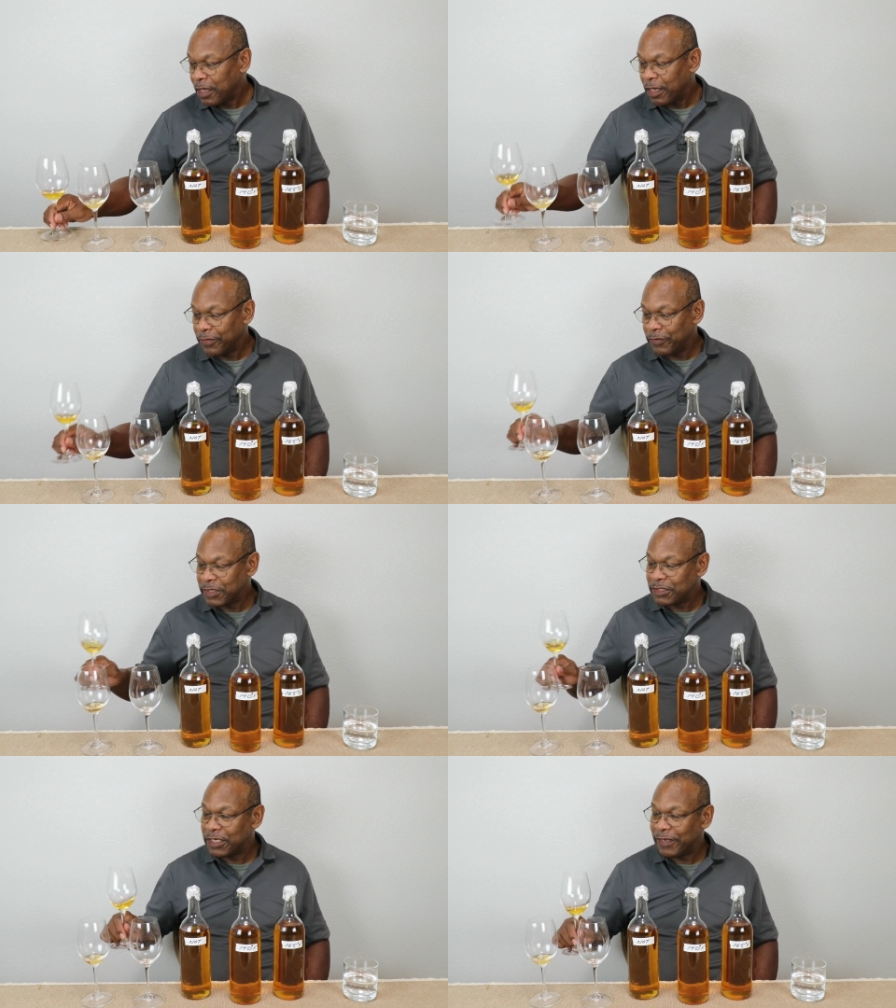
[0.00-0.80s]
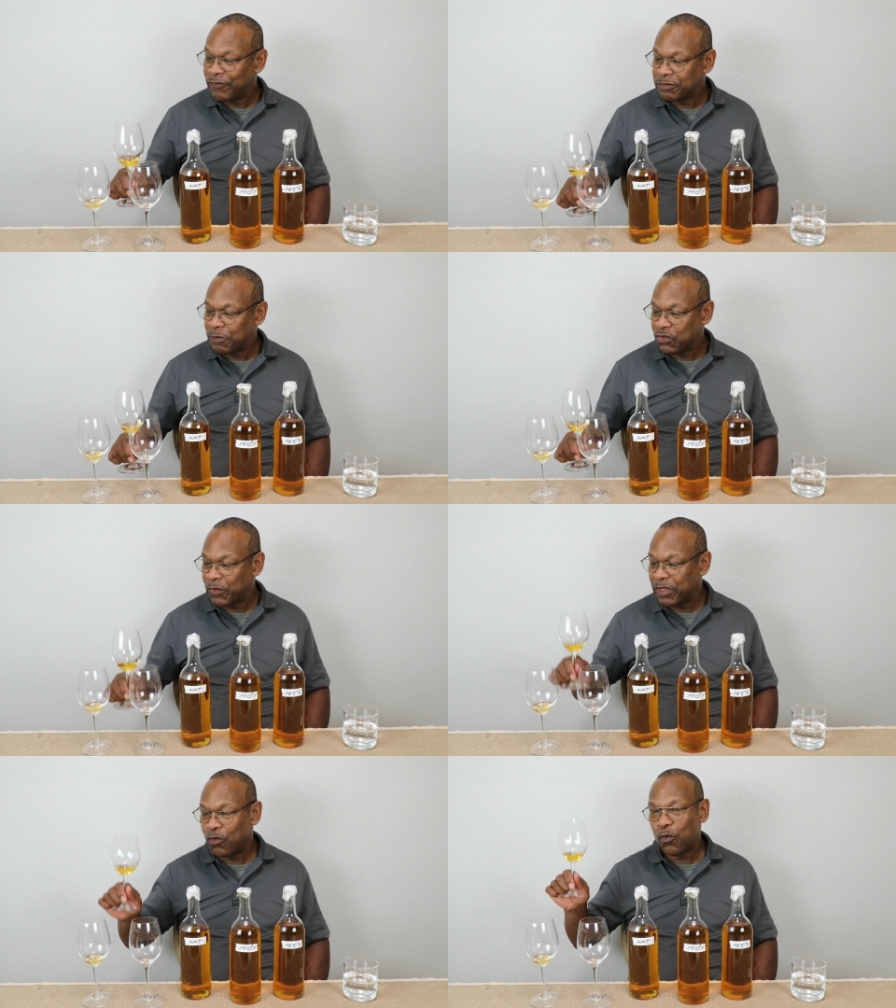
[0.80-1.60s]
There is a difference
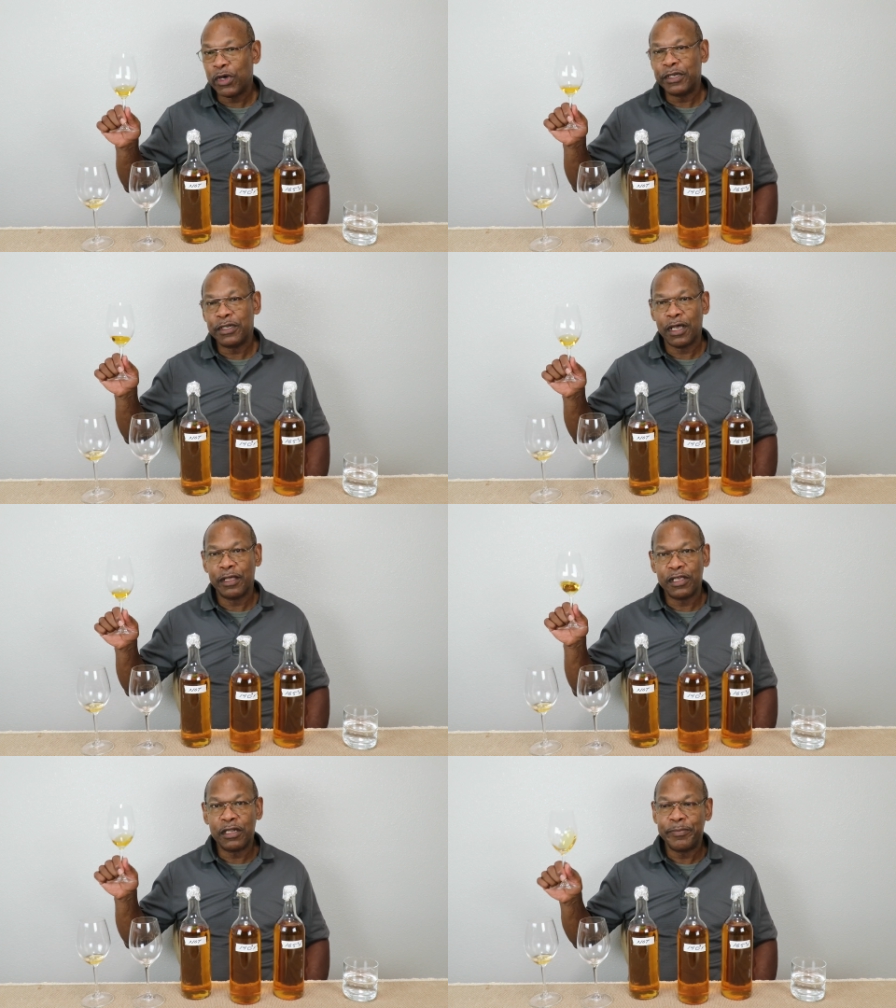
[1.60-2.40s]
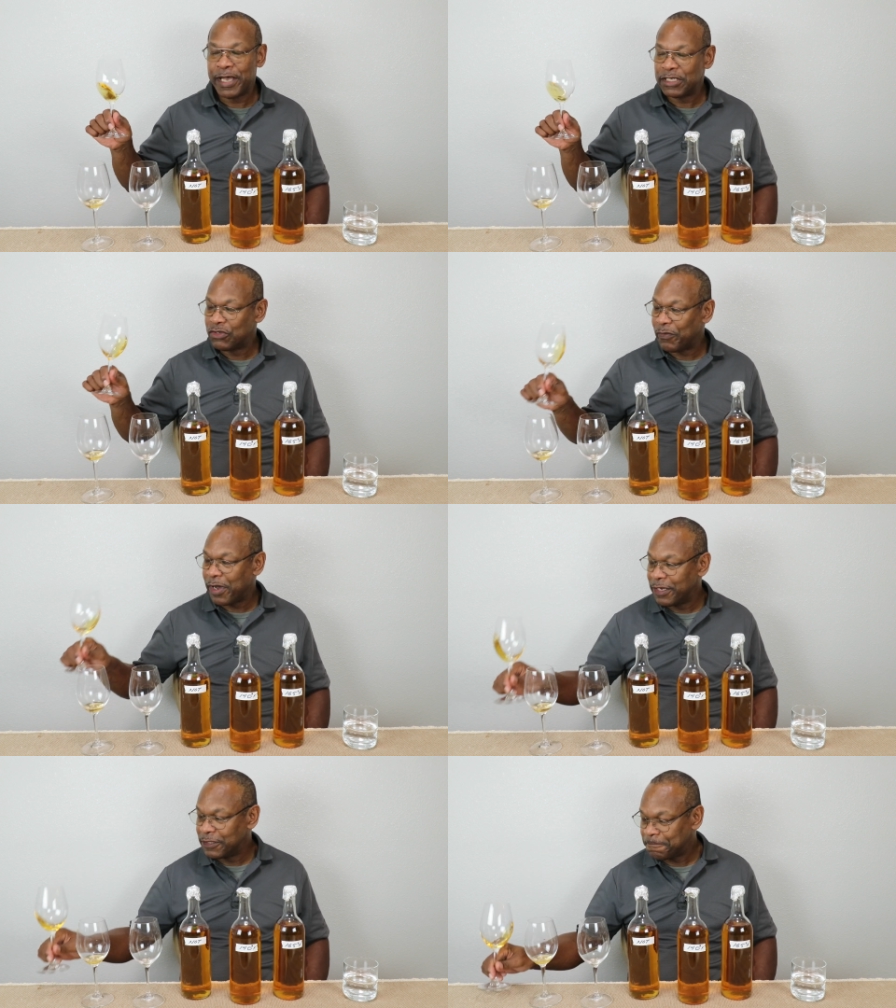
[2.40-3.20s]
between the
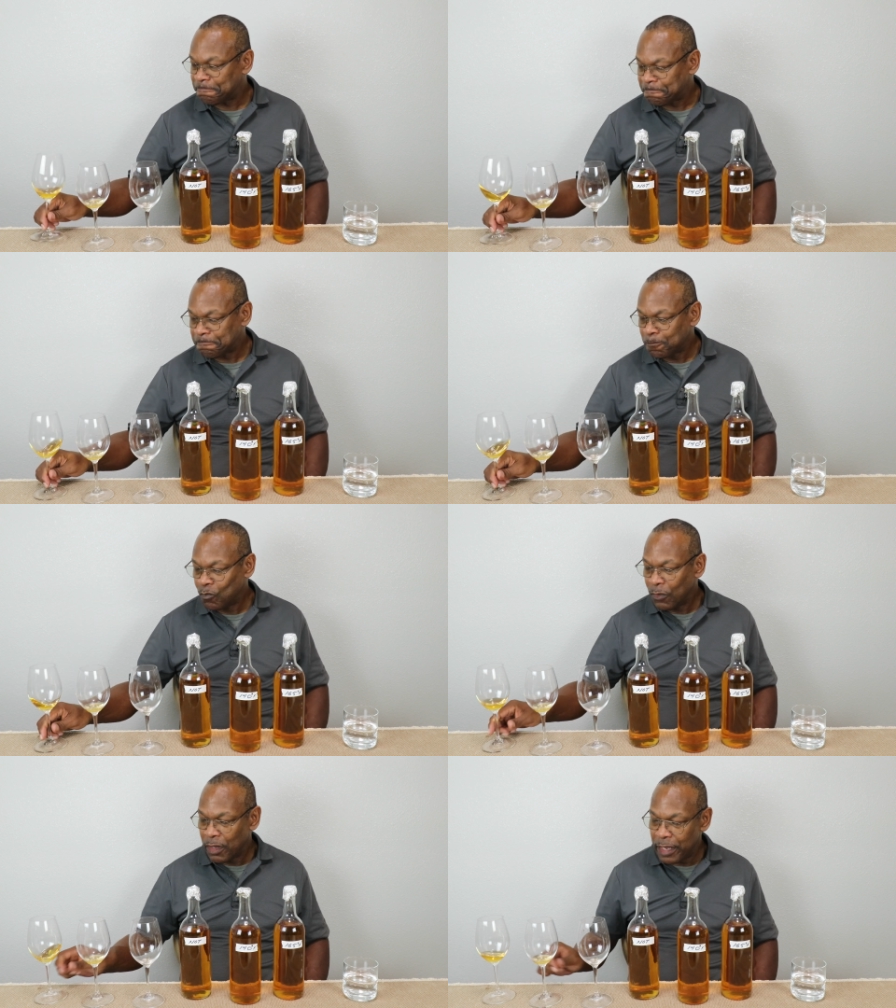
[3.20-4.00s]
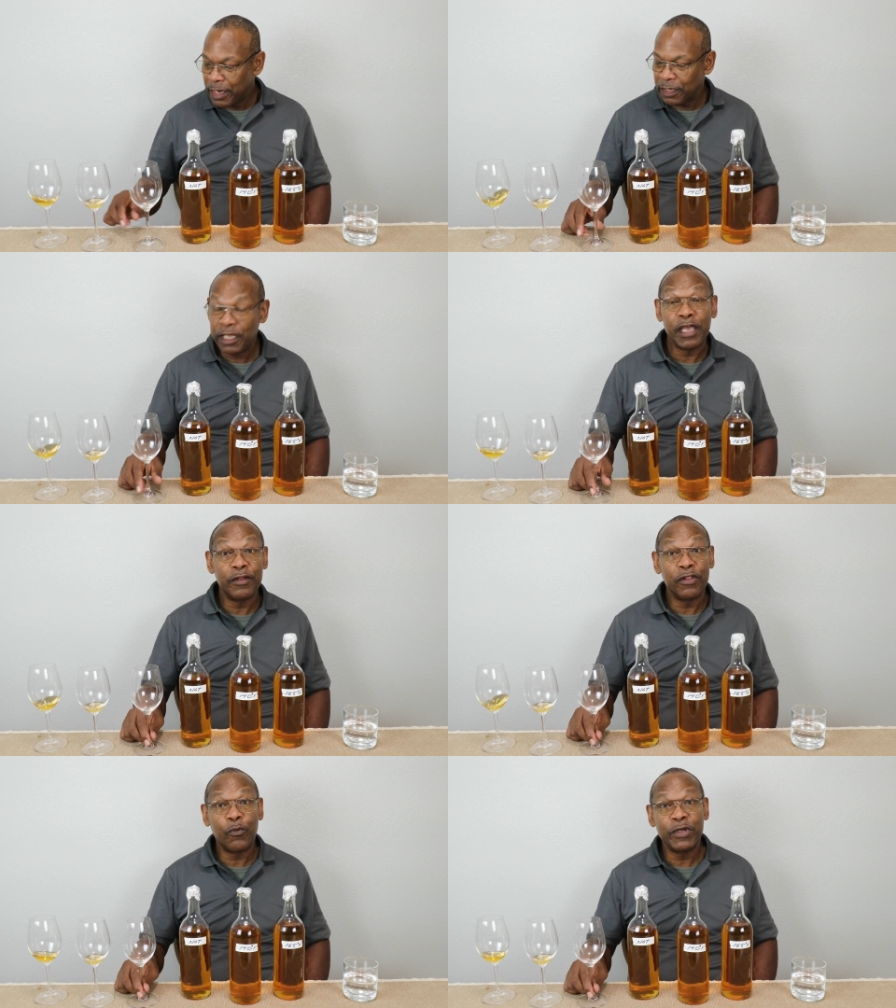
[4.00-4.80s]
unpasteurized and
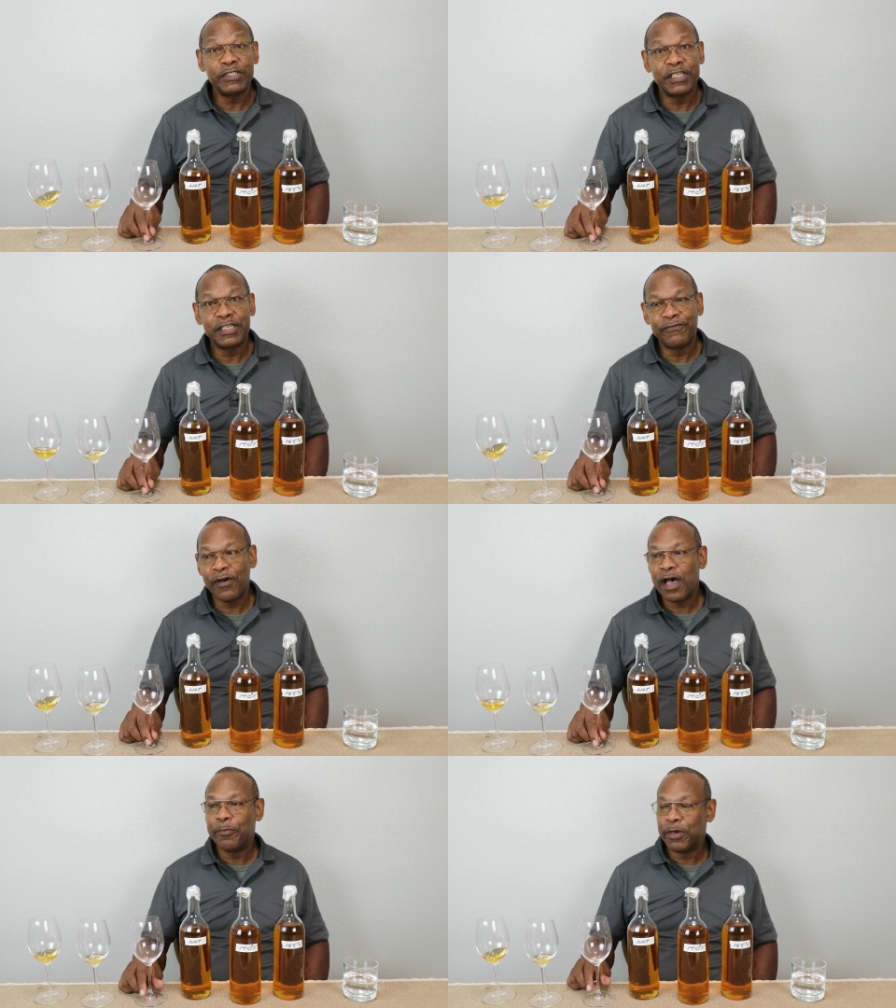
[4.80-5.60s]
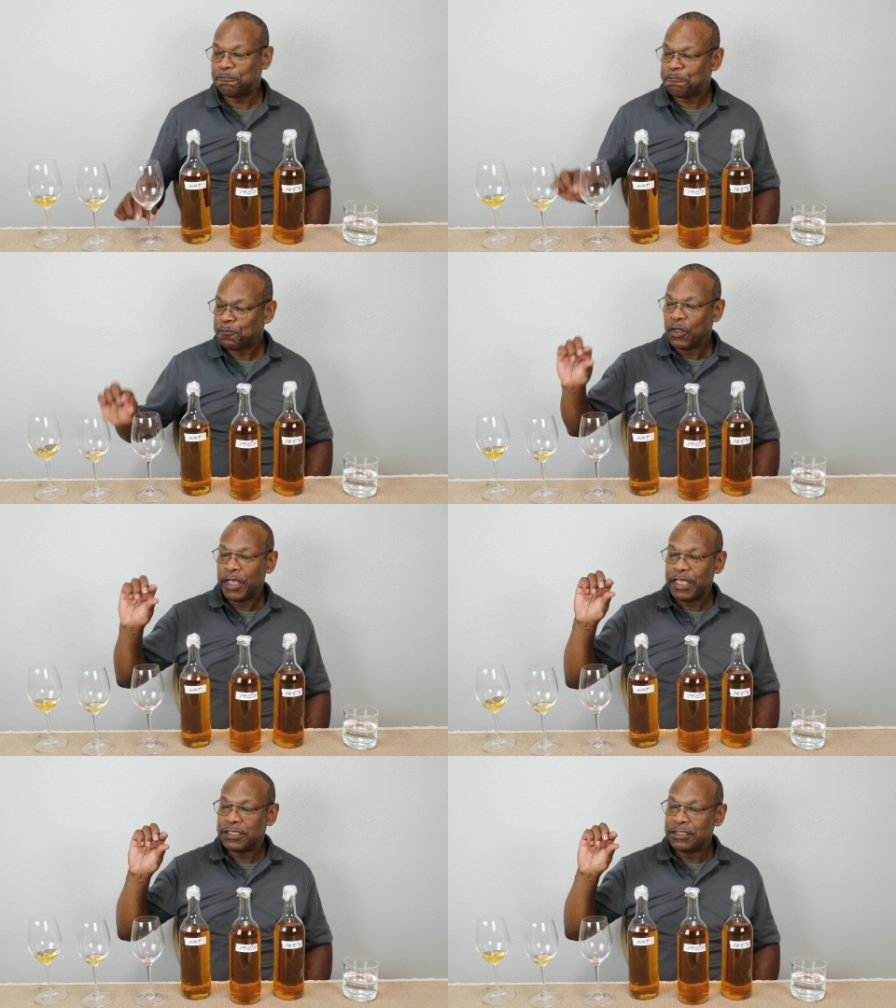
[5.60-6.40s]
again the 165, but
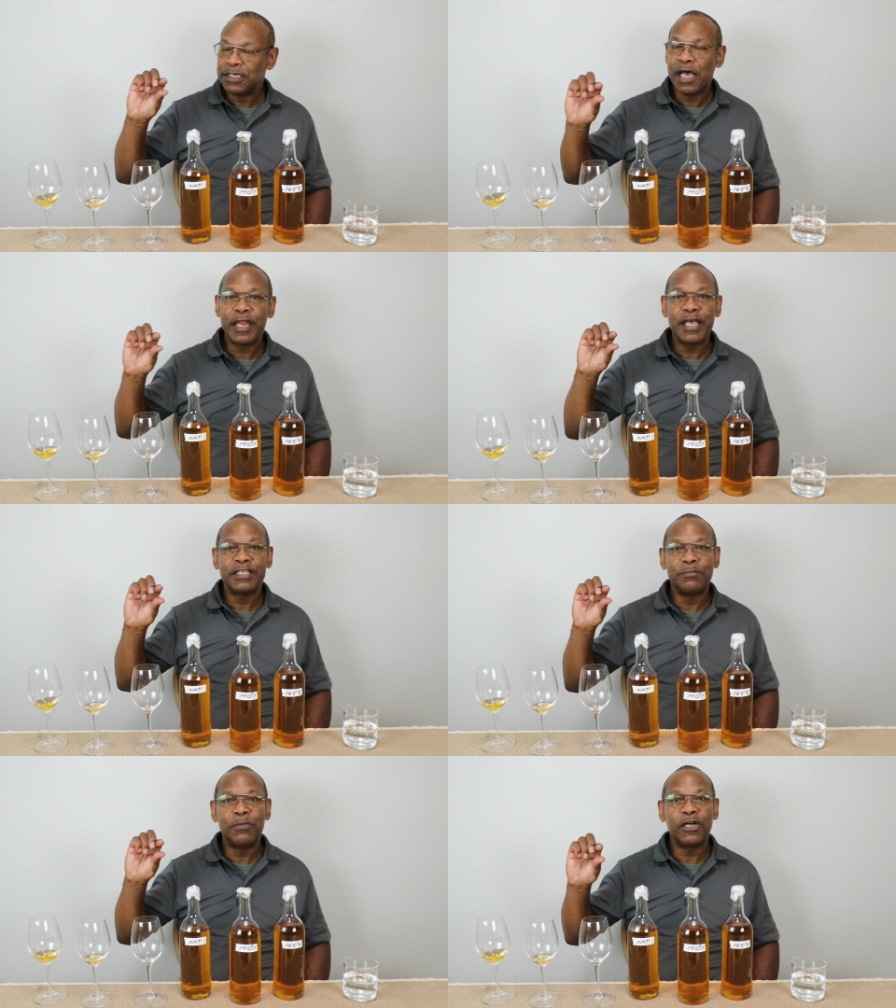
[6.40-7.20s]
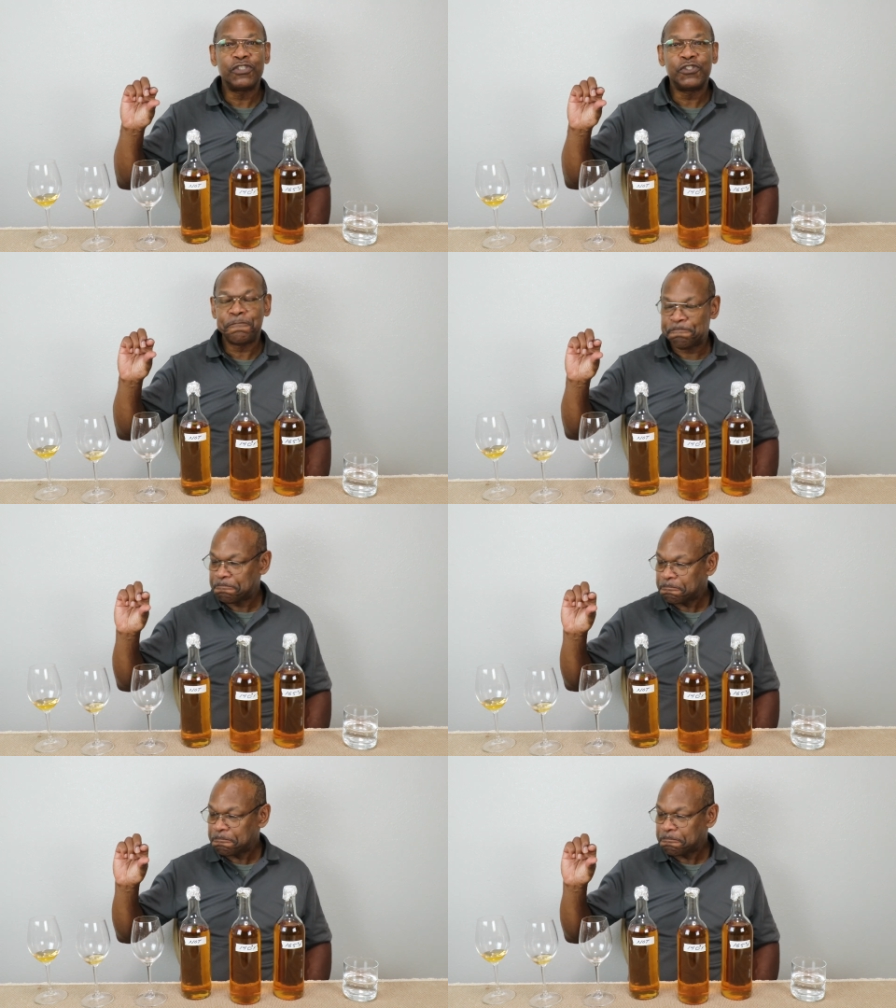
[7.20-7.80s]
it's not as much.